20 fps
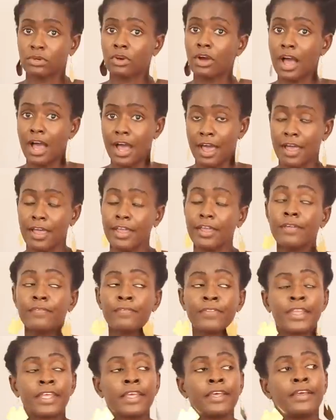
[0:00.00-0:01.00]
high.
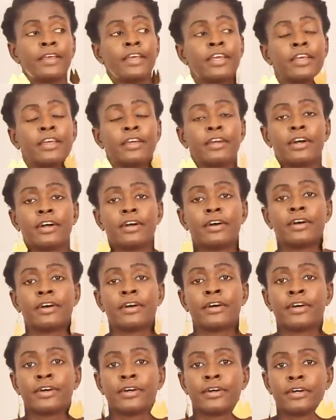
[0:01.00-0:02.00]

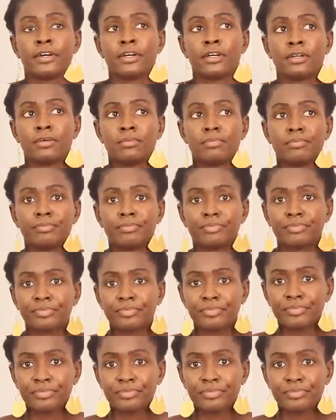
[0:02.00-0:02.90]
Um,